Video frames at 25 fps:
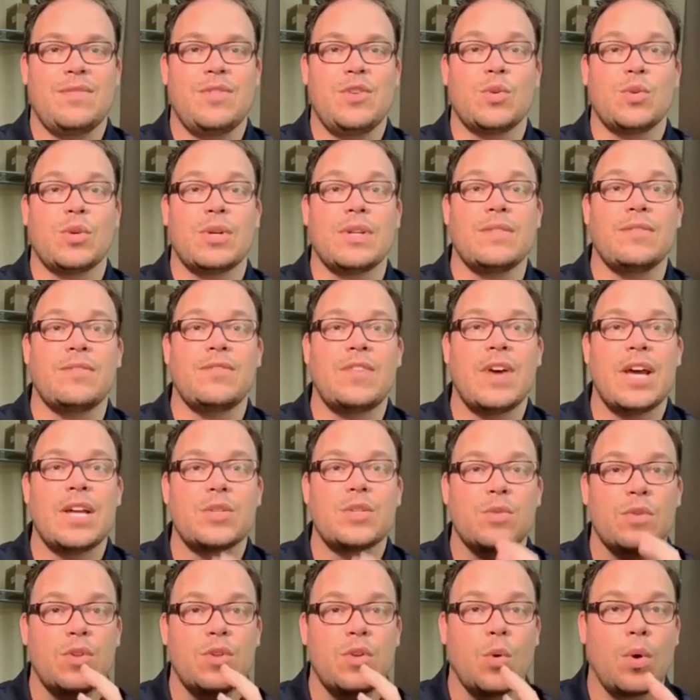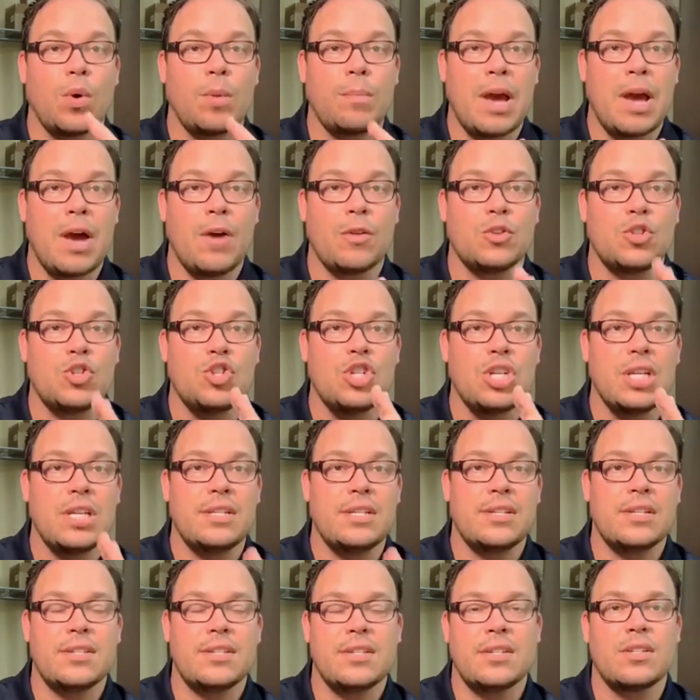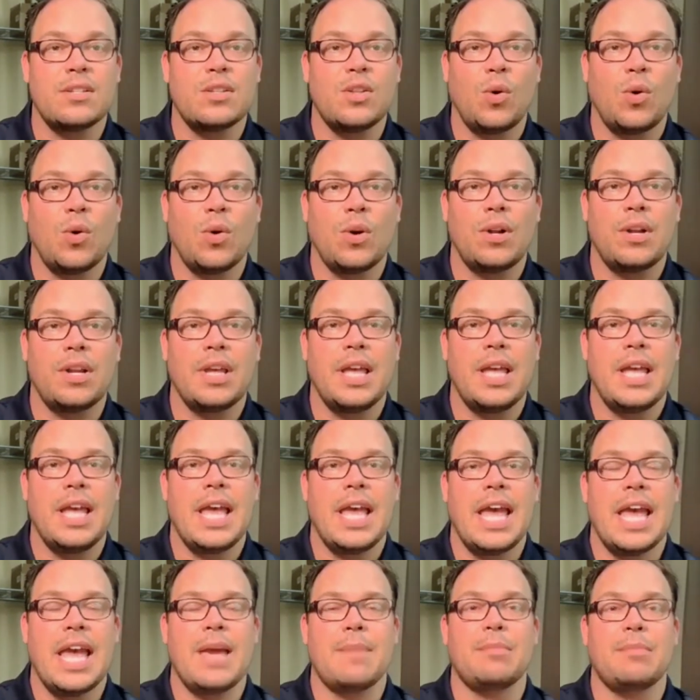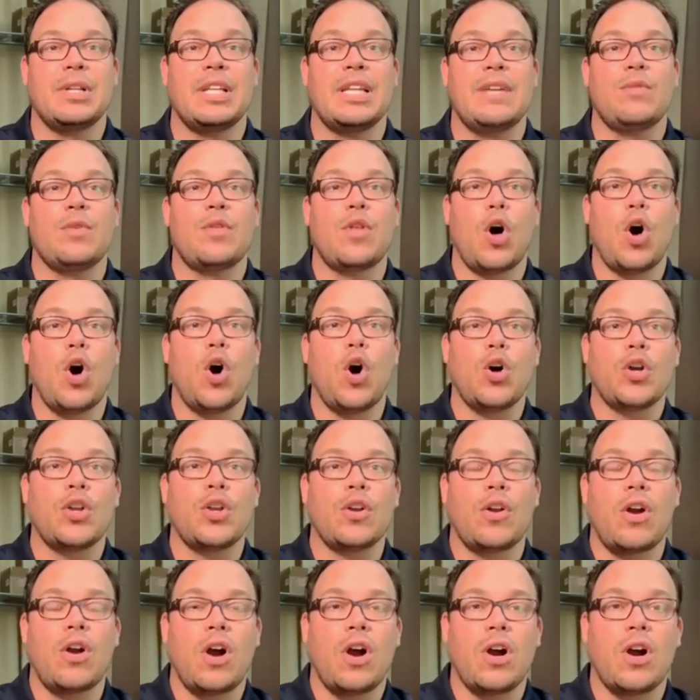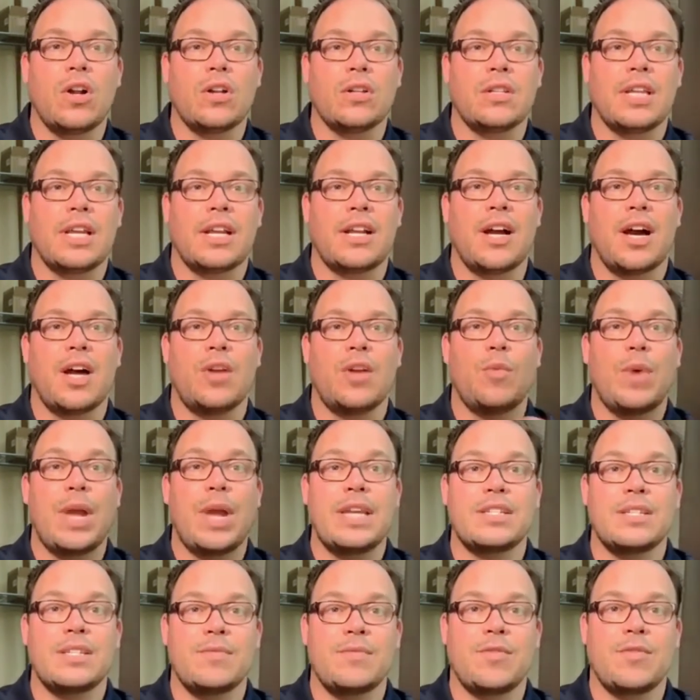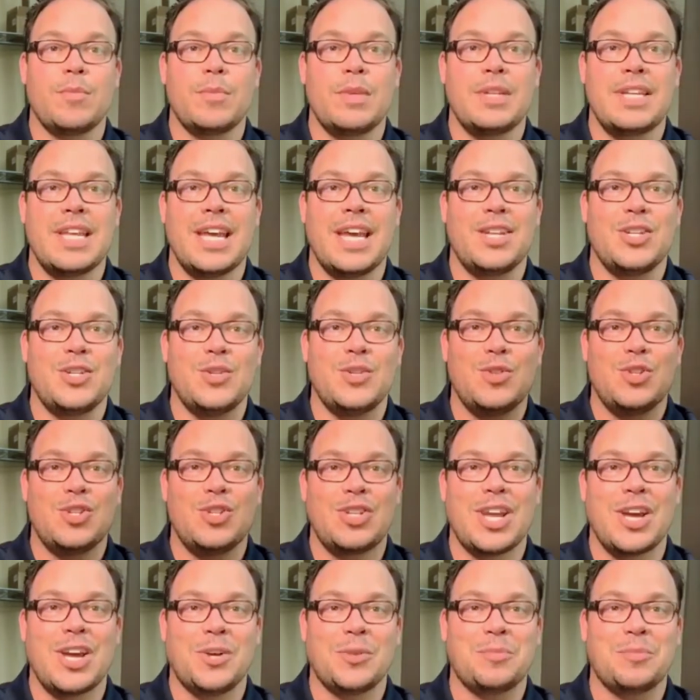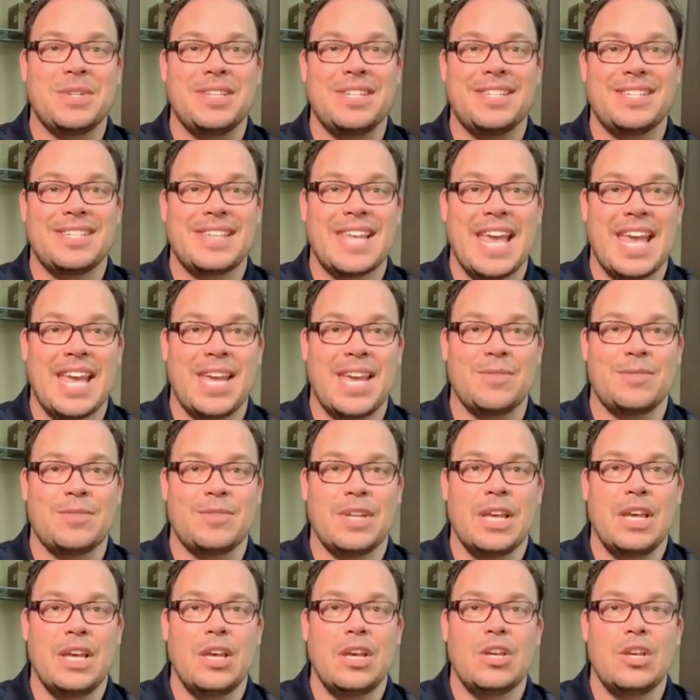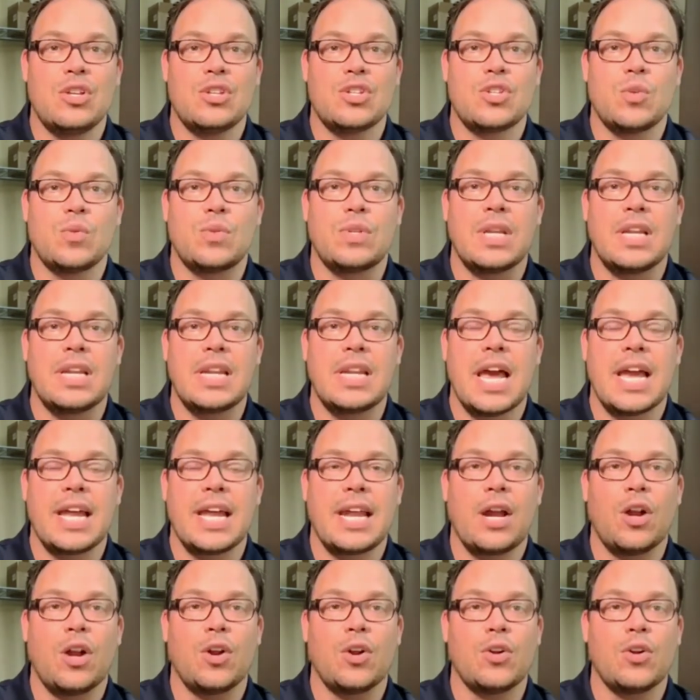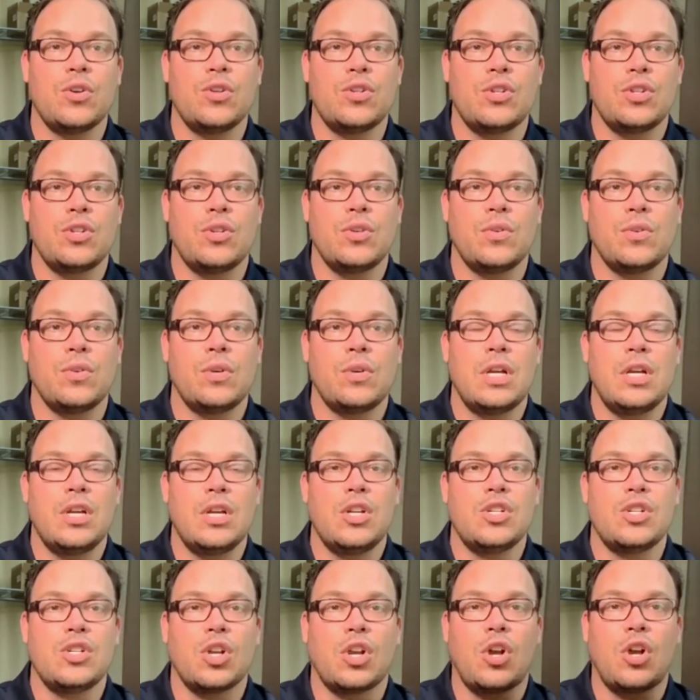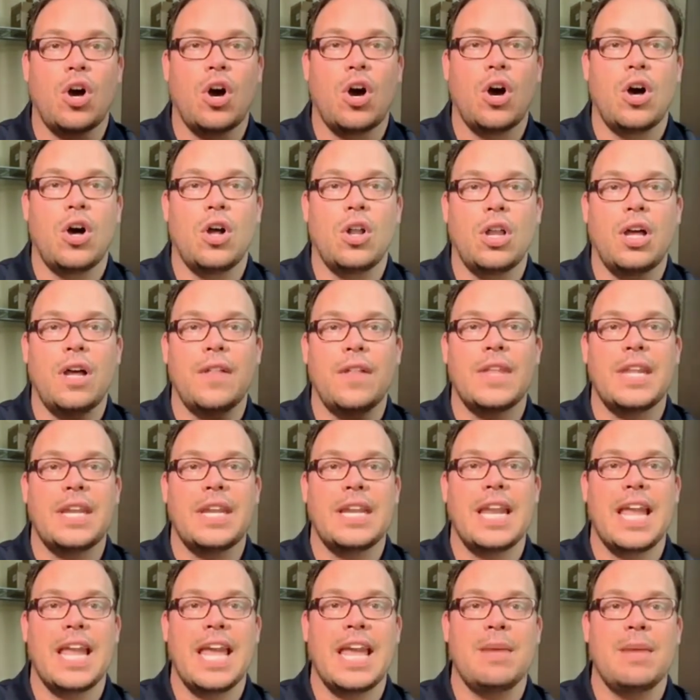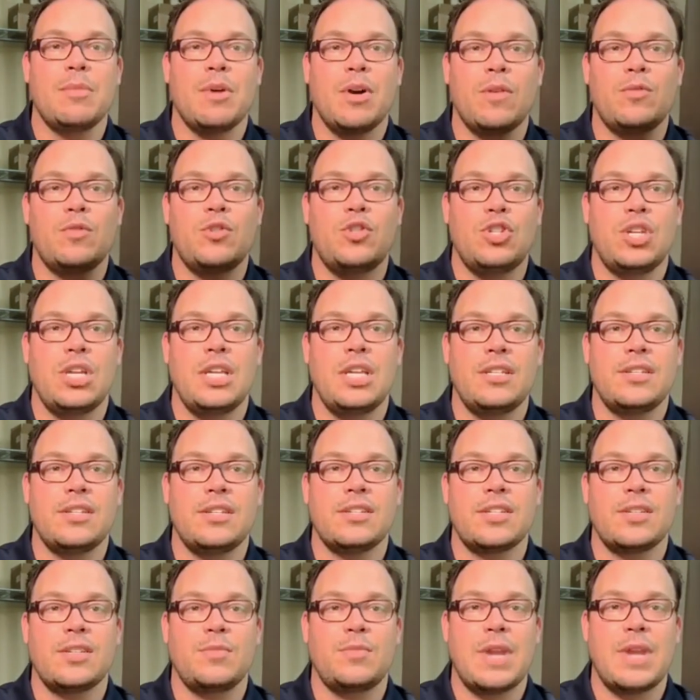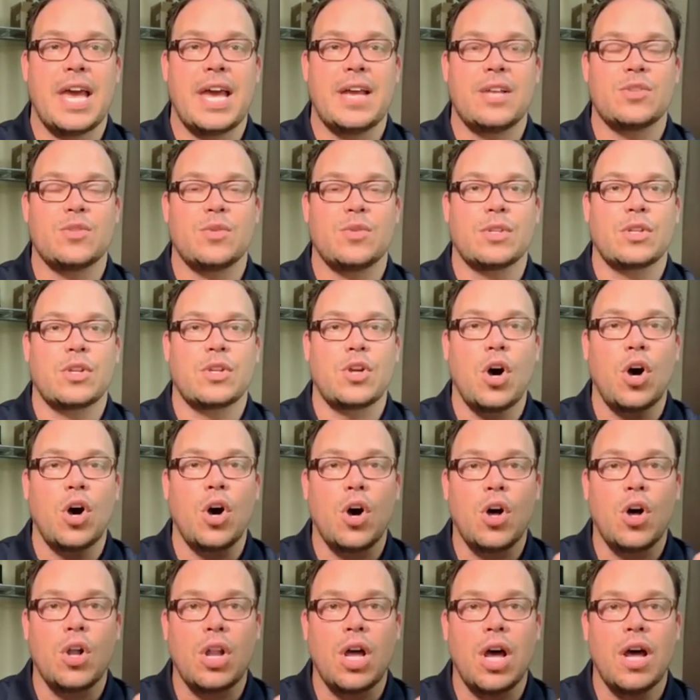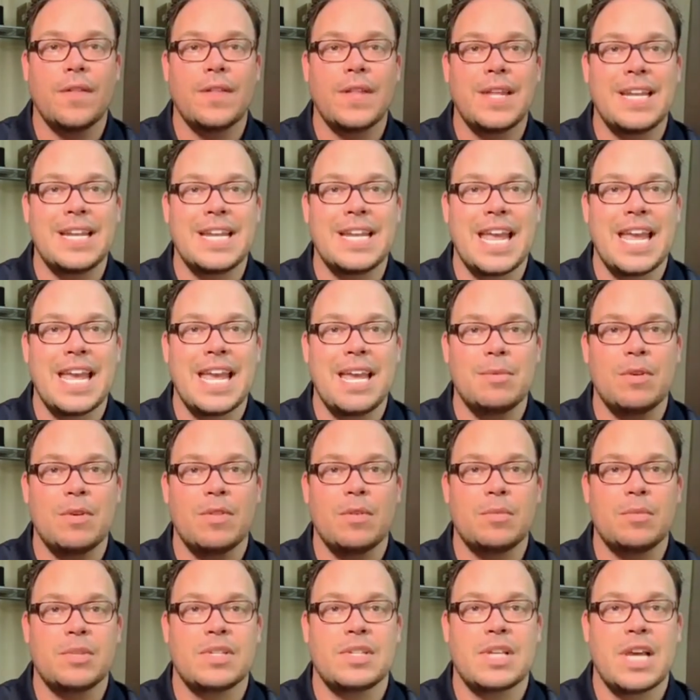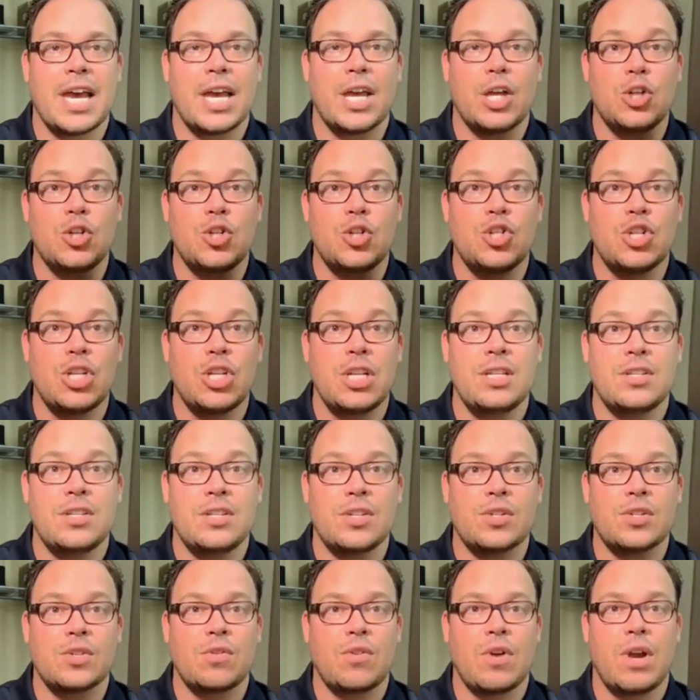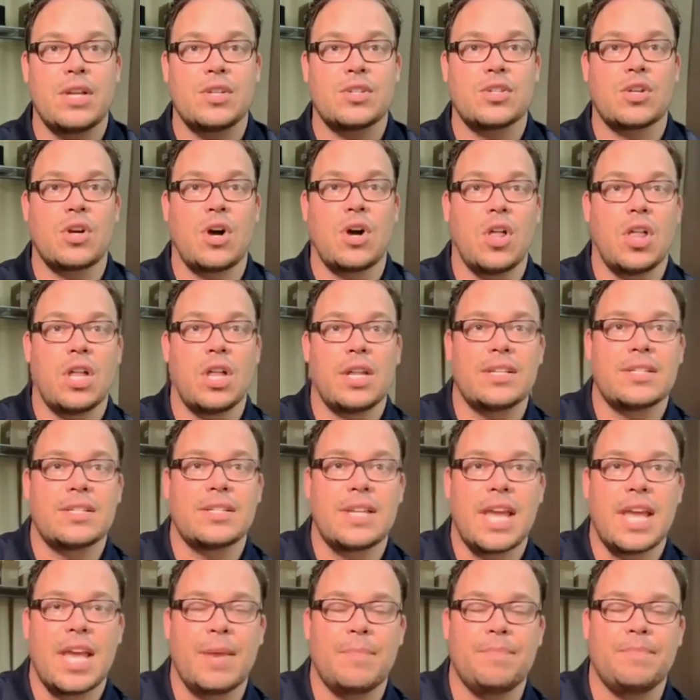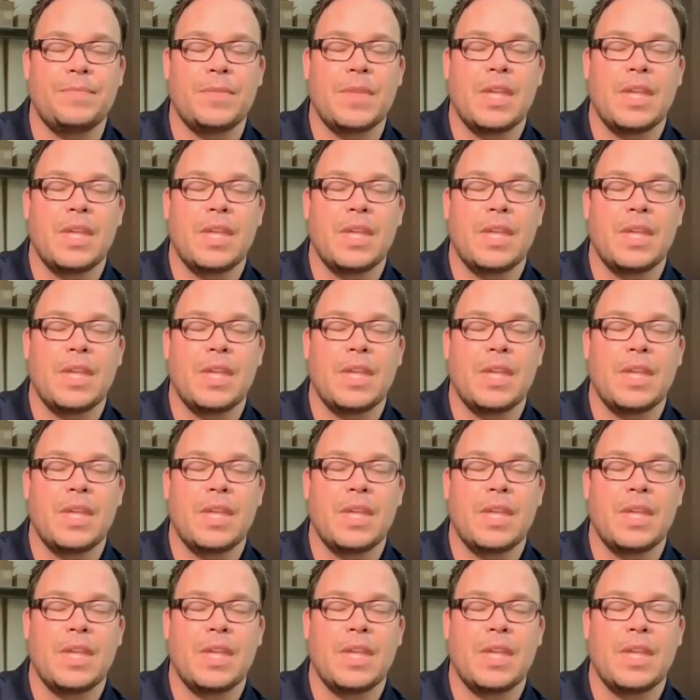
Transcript: you confess with your mouth Jesus is Lord and believe with all your heart that God raised him from the dead, you shall be saved. So tonight I urge you to call on the name of Jesus of Nazareth, call on the name of the Messiah, Jesus Christ, call on his name